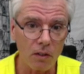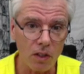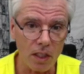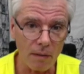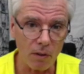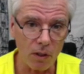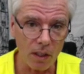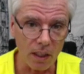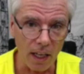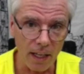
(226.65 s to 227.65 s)
Just have a
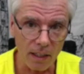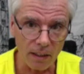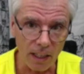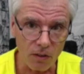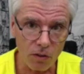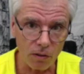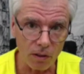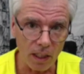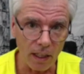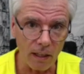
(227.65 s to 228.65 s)
look at the head of that
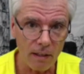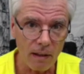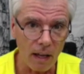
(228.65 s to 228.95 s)
screw there,